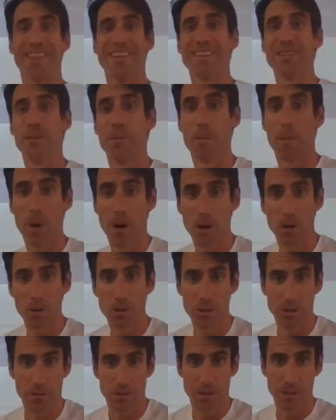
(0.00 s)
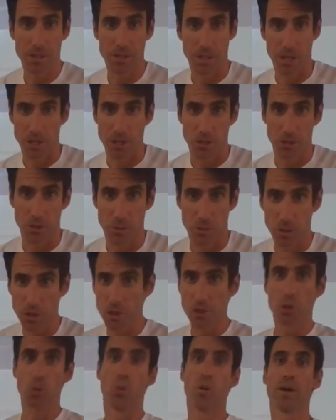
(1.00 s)
tomorrow's investigation, we're
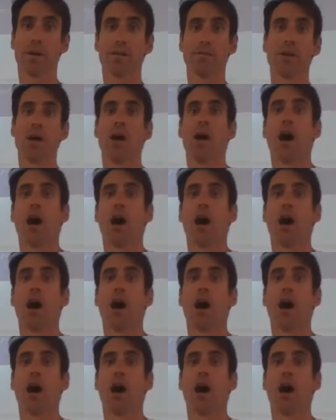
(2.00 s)
going to do one of